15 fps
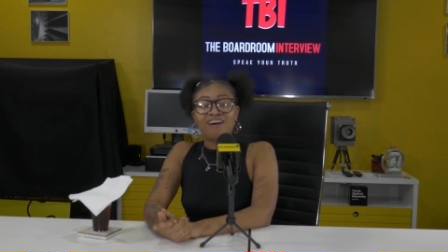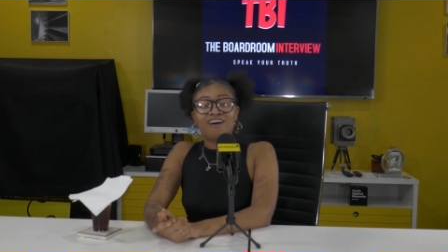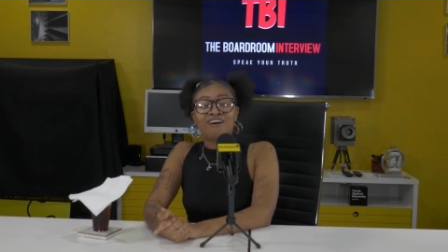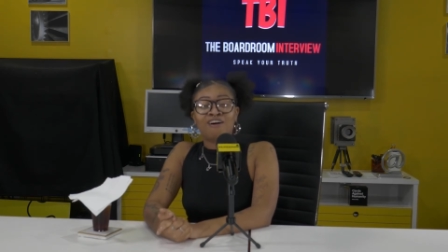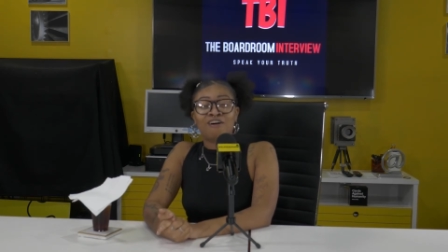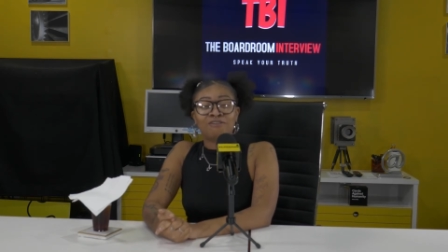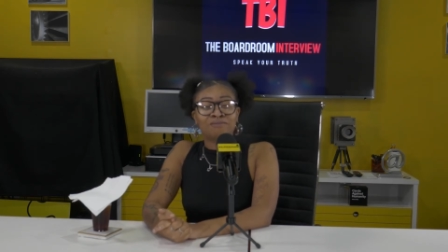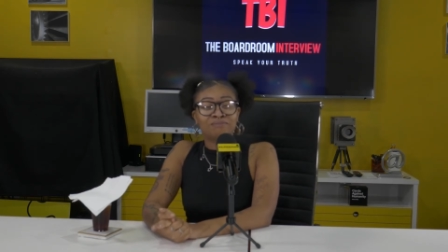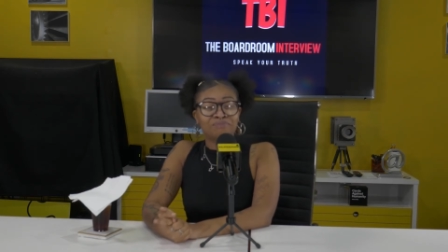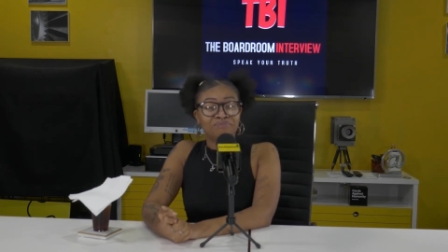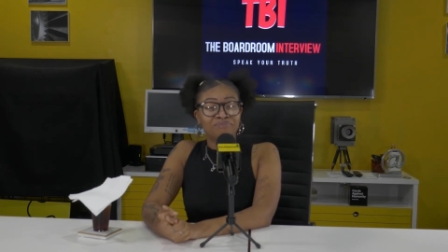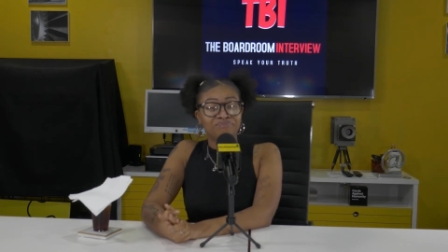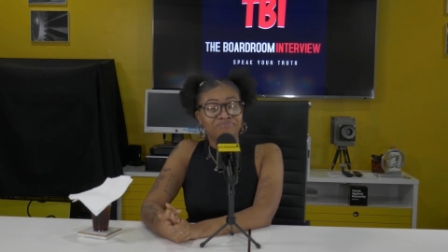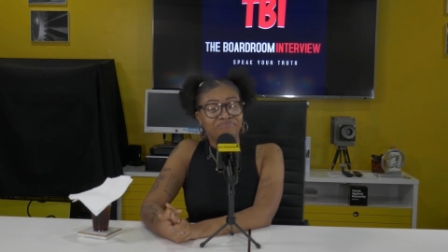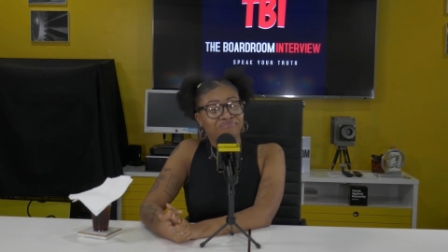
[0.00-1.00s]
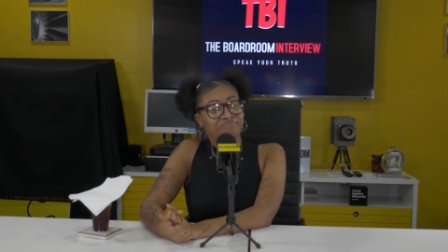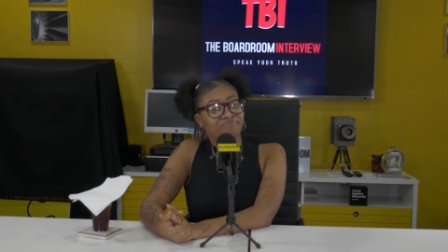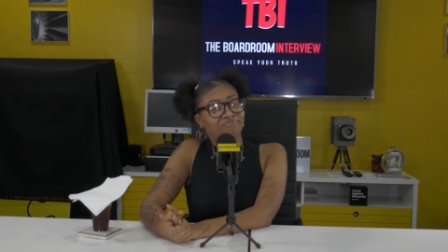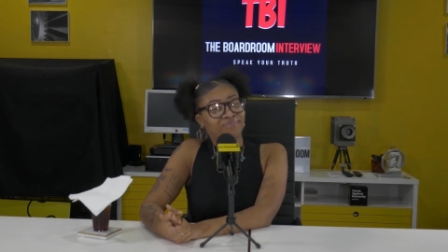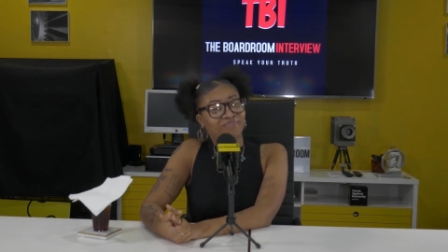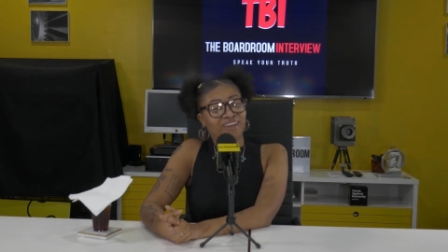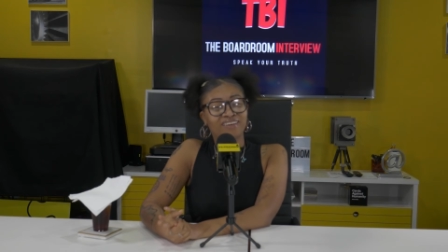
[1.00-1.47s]
Um,
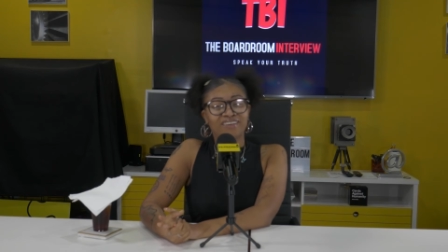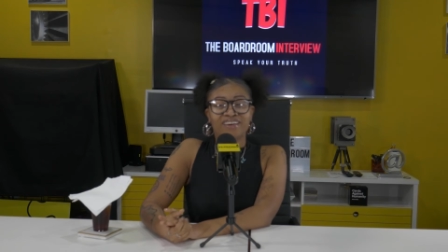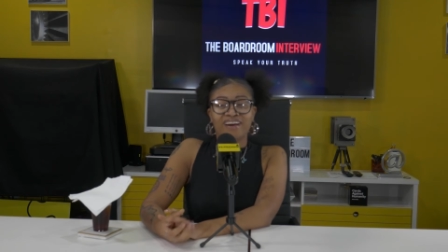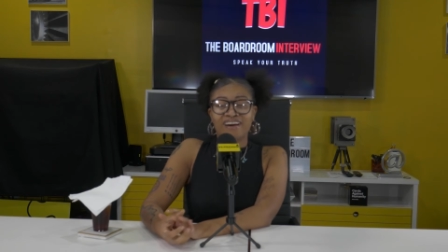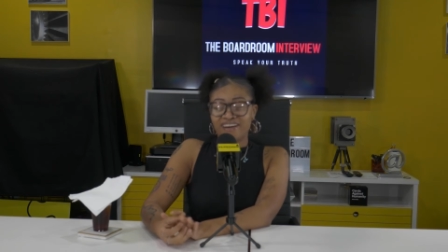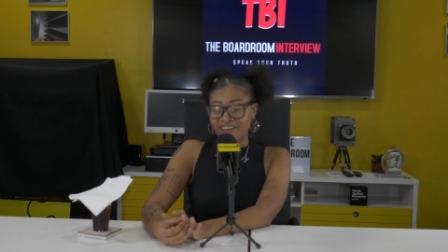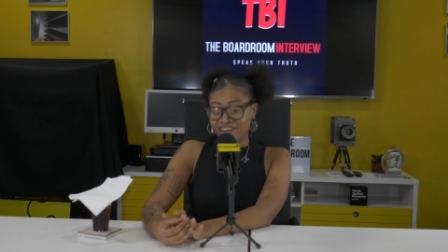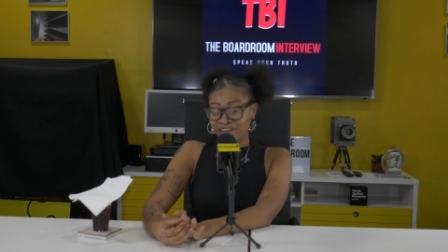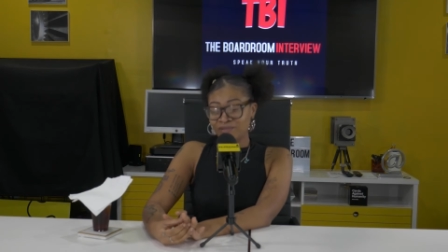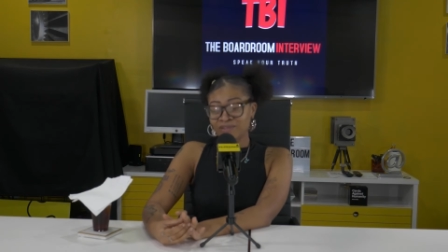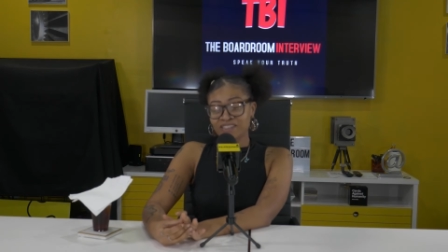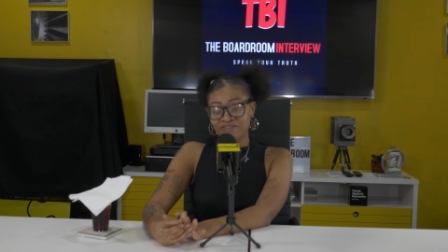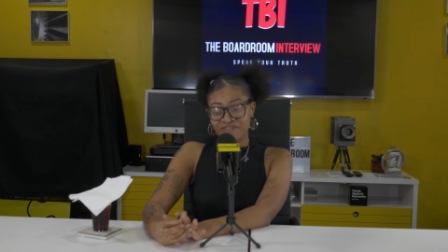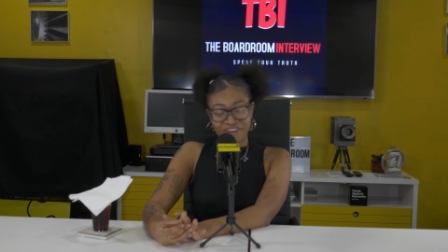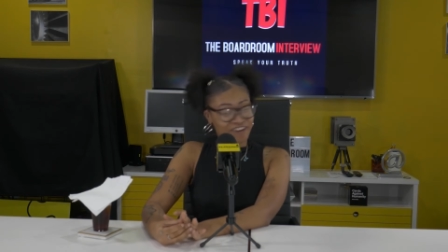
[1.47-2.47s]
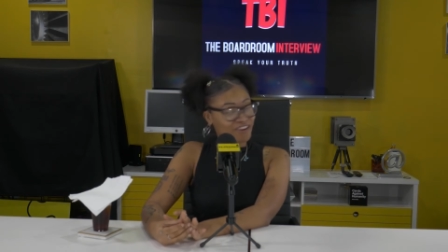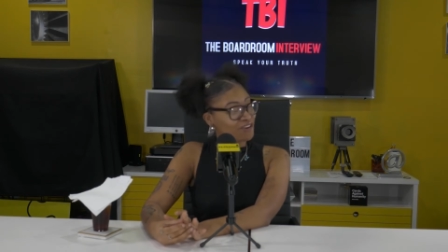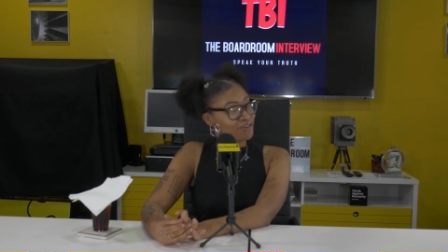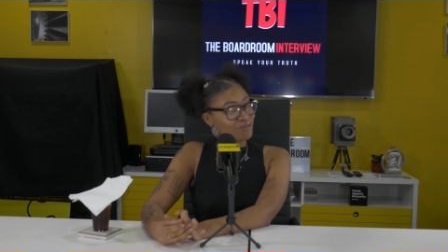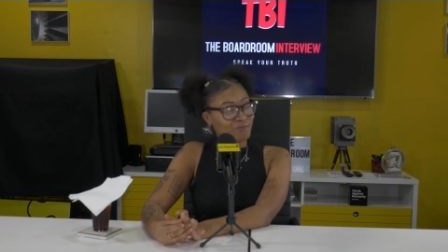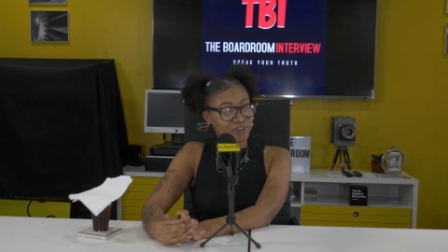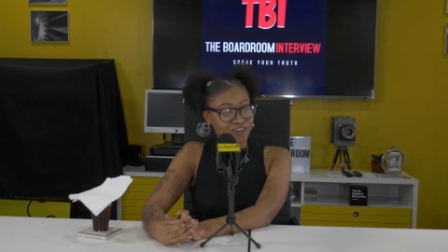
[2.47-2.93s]
yeah, it was a
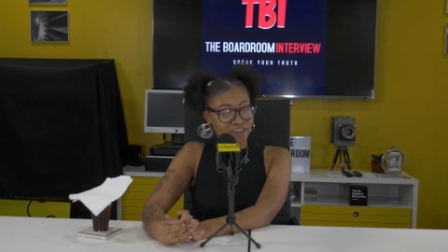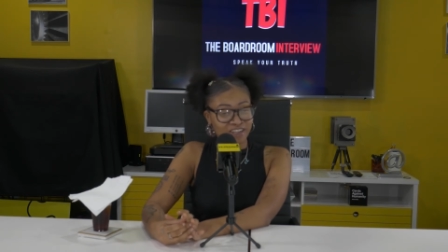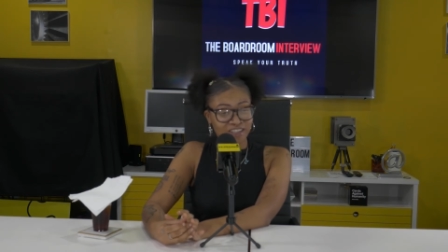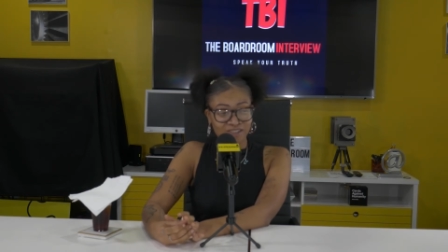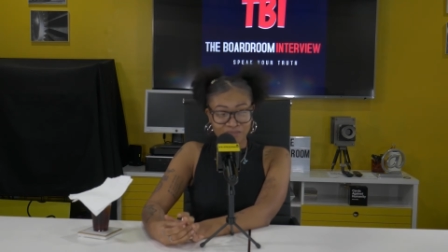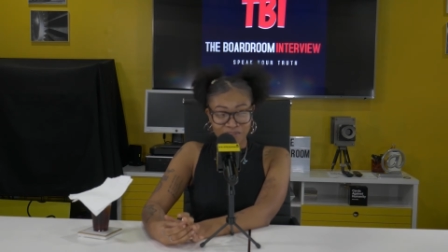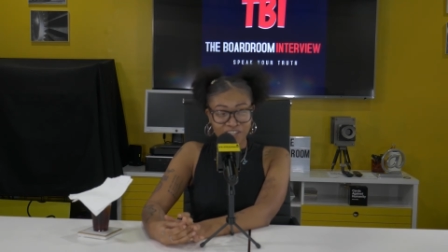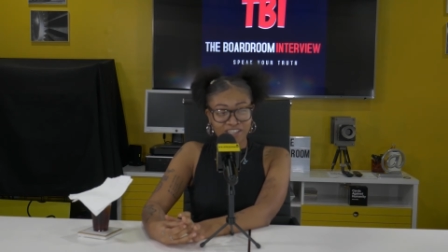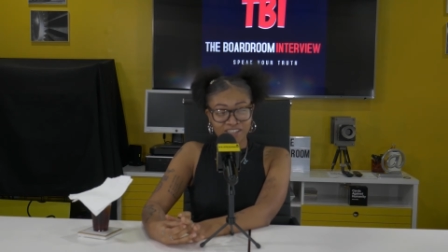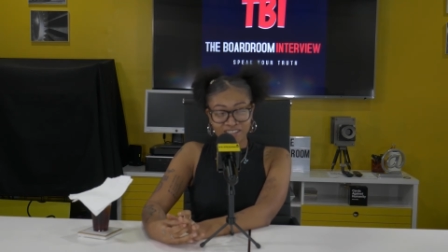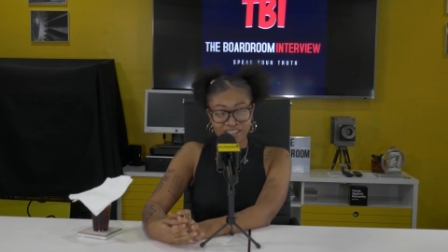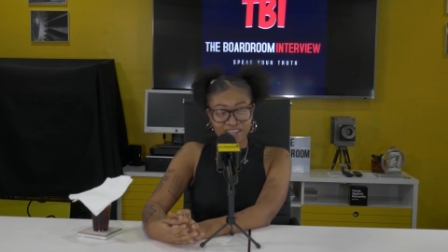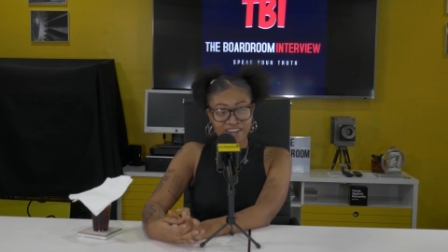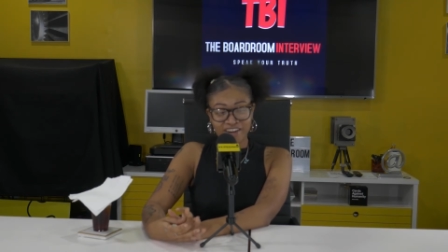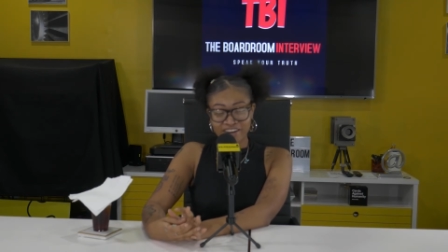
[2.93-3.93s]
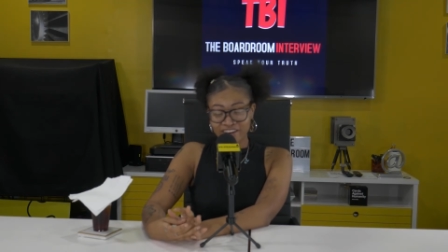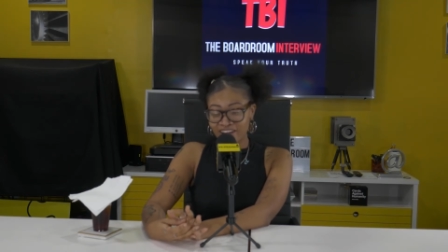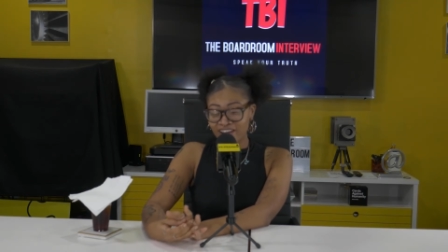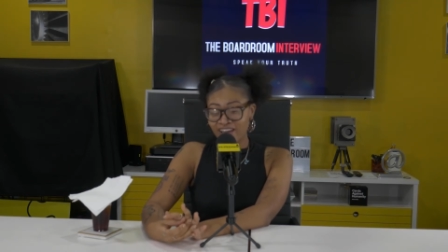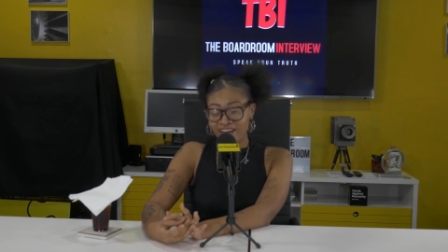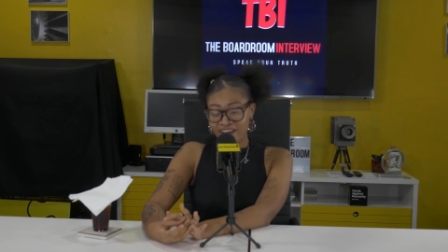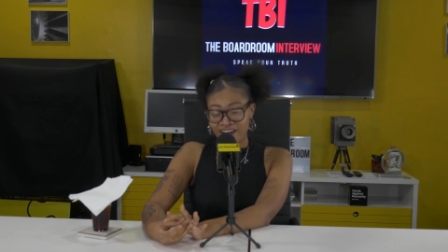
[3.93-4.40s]
very weird experience there.
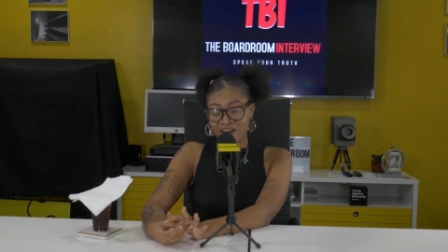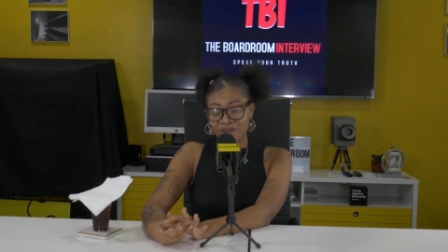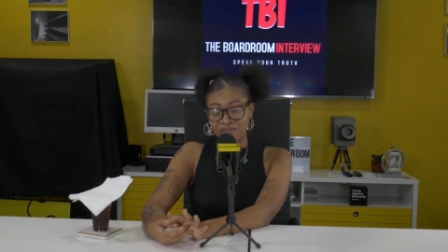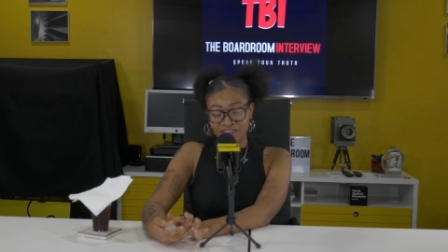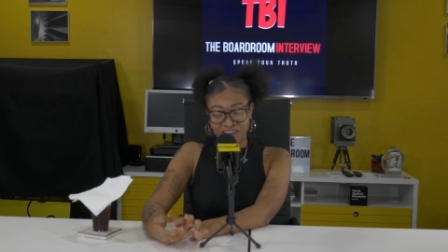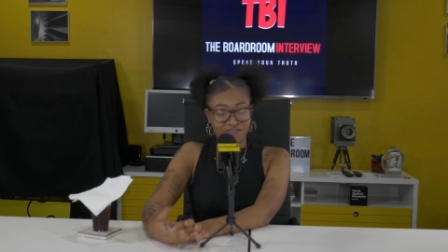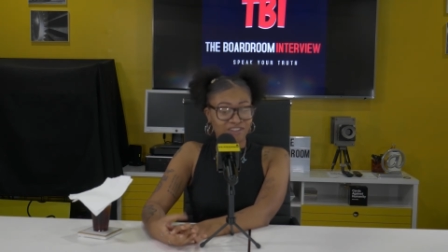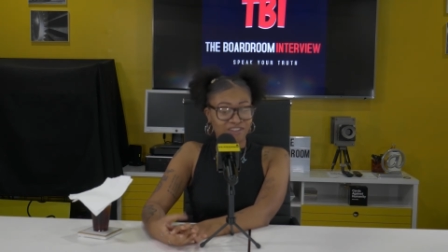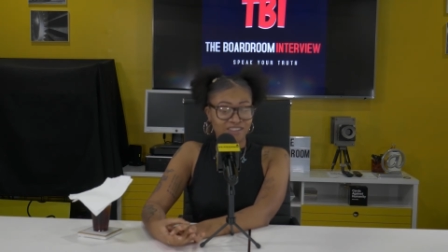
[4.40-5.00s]
I would definitely